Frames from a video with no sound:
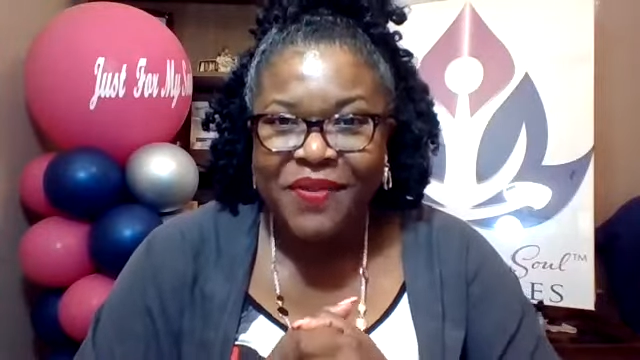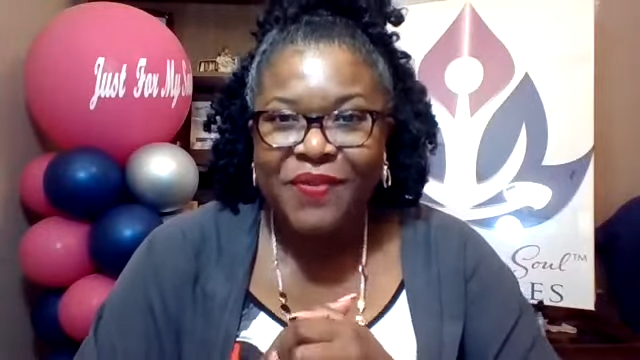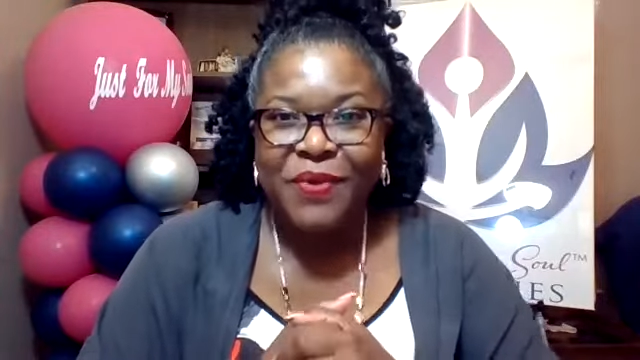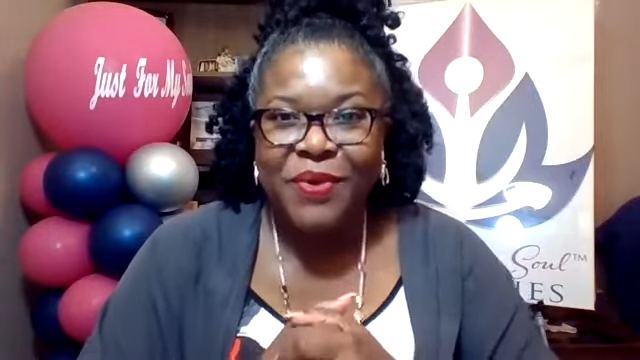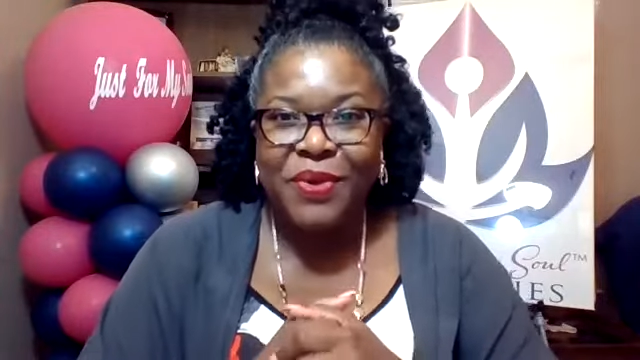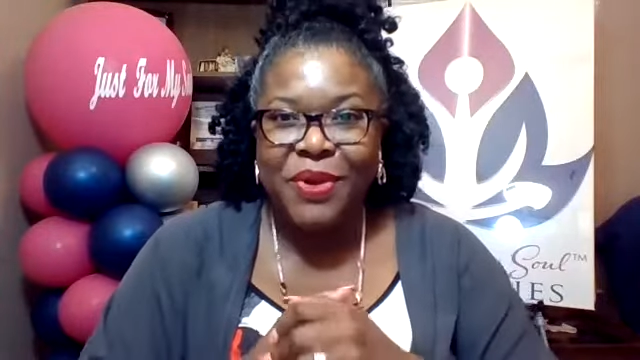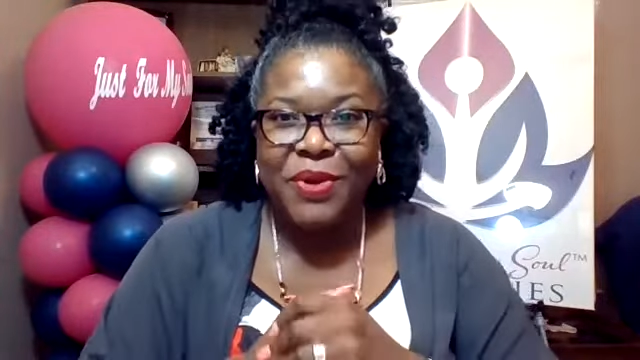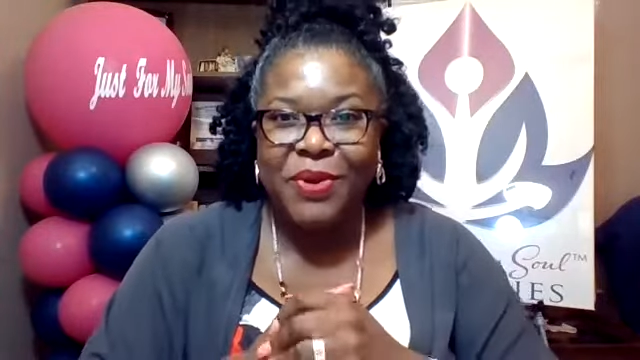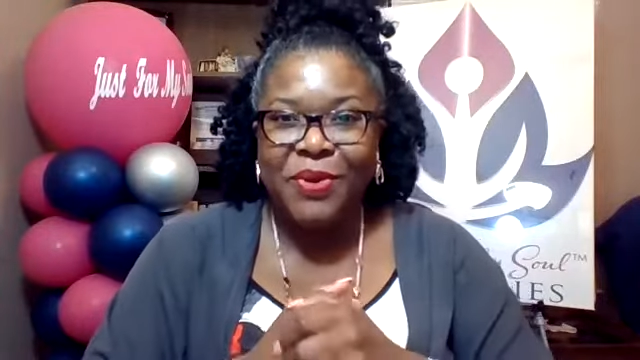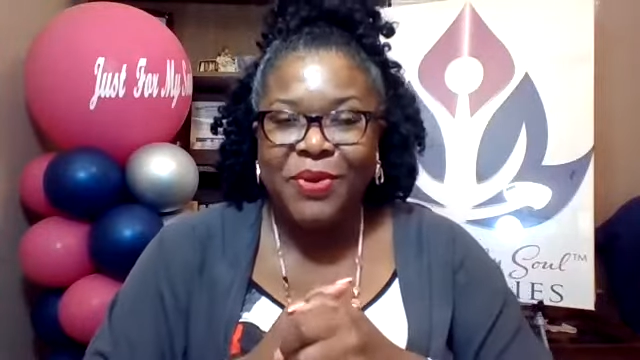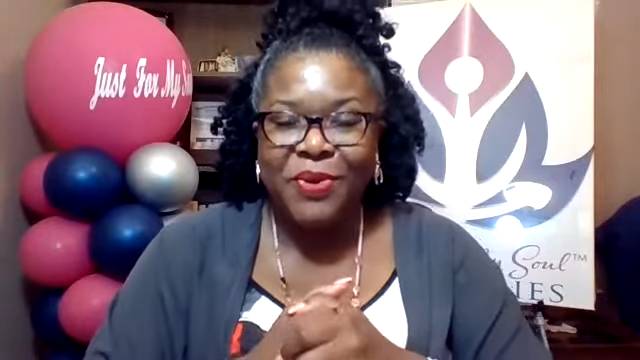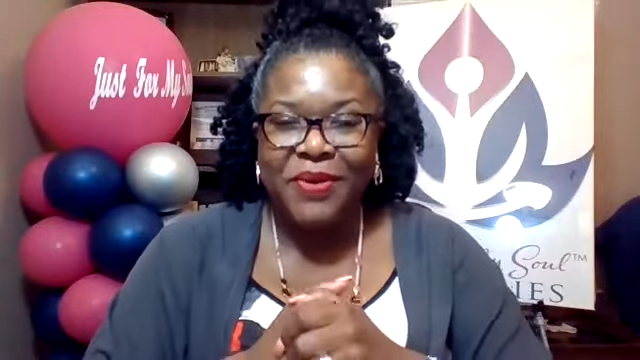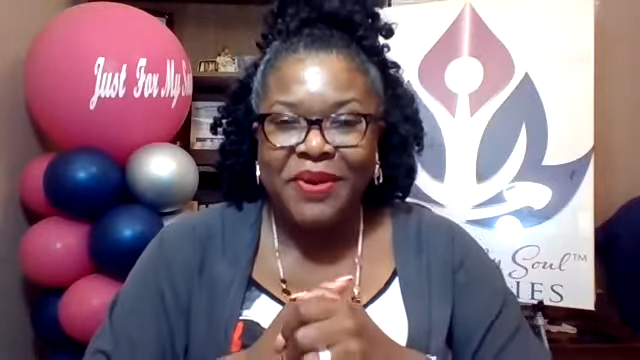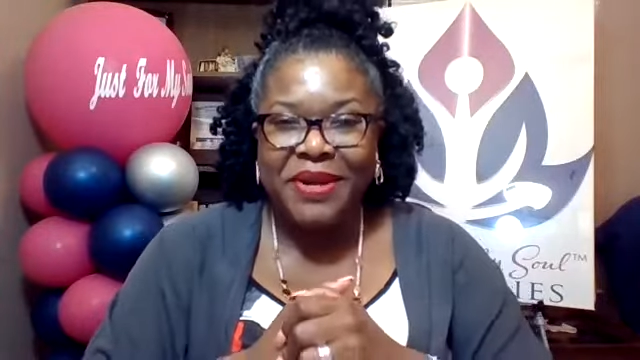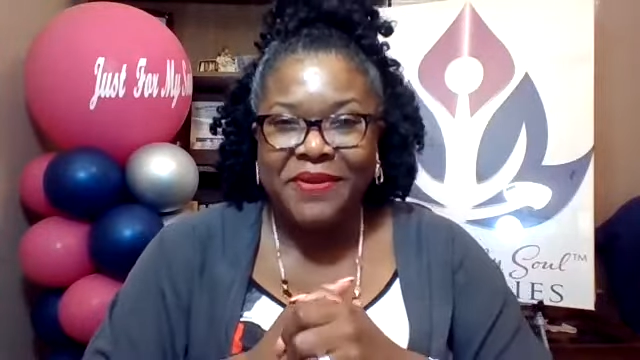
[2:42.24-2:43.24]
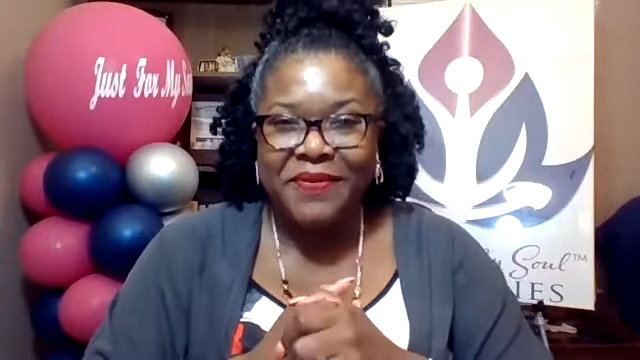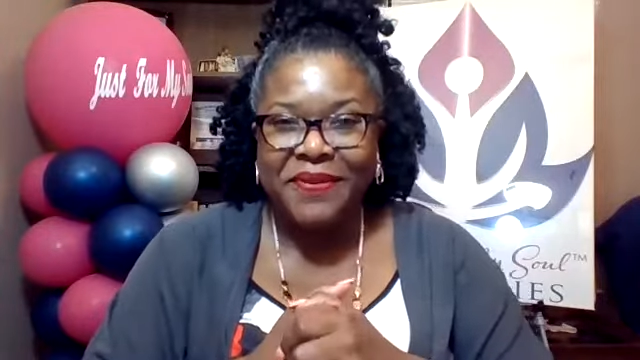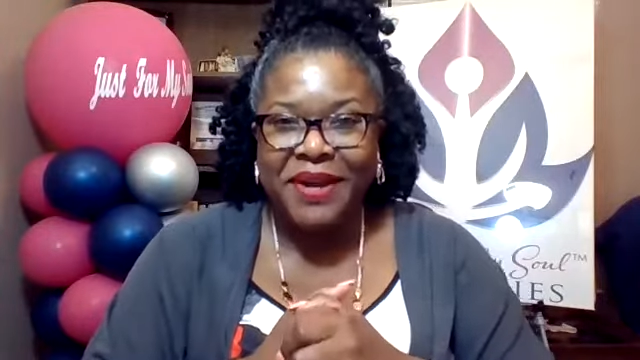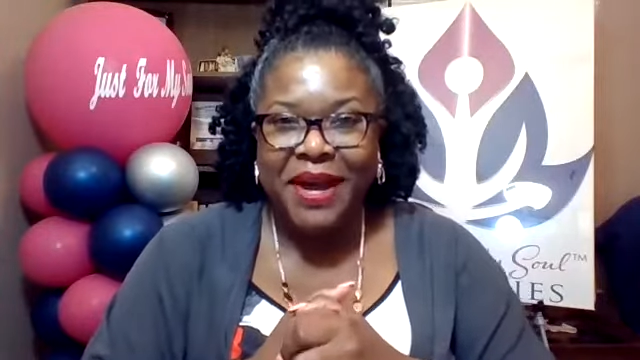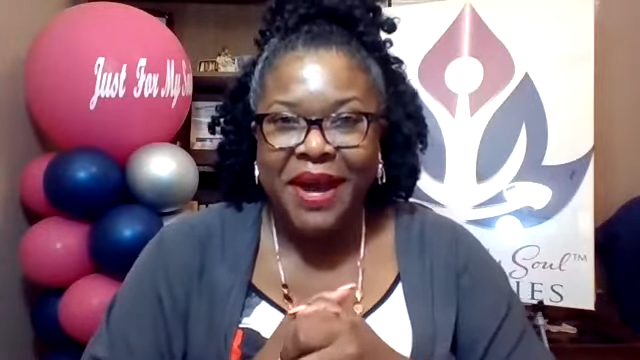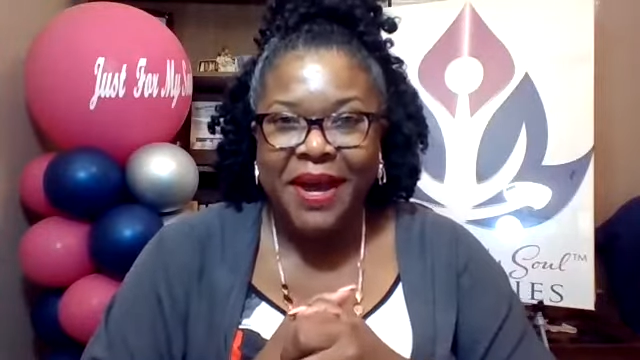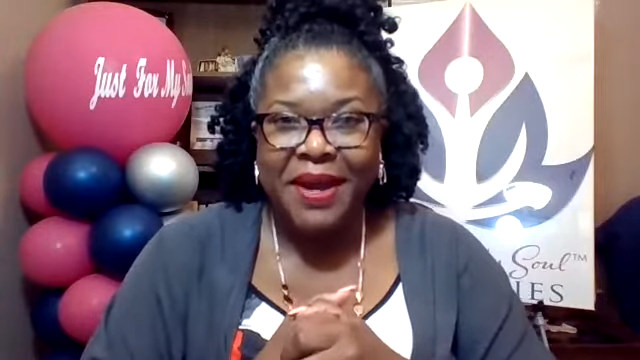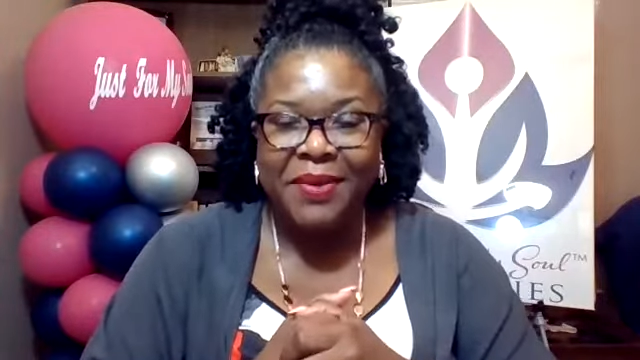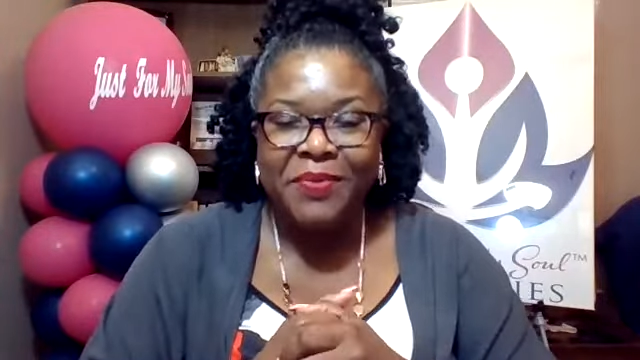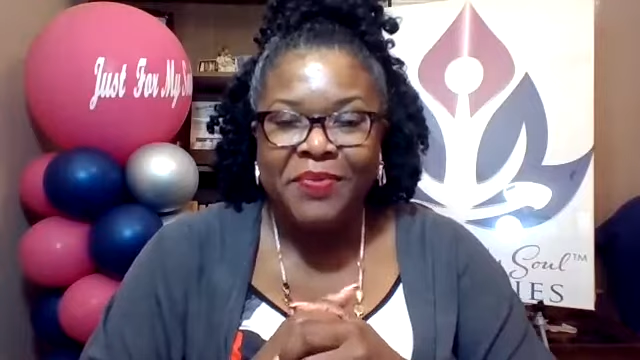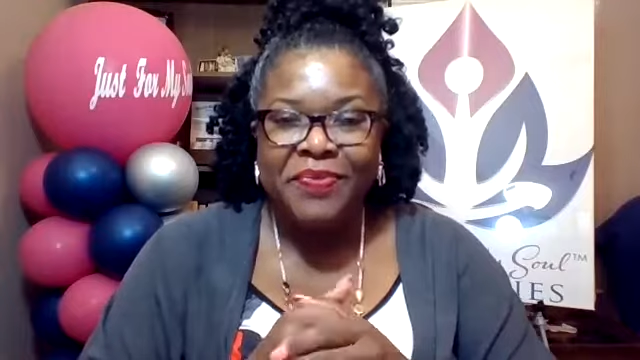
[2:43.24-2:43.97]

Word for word: for the glory of God.